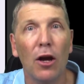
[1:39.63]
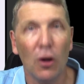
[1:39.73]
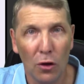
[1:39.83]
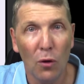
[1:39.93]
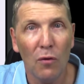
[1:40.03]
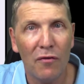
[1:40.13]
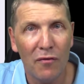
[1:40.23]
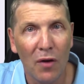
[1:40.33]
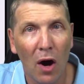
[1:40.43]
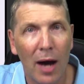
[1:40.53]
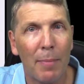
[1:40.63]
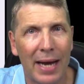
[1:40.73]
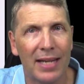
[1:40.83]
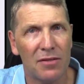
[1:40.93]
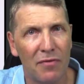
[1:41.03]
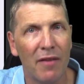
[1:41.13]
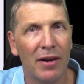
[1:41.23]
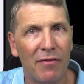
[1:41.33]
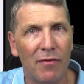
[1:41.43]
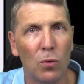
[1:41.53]
your iPad is
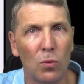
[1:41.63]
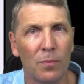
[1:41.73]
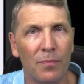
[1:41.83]
very full.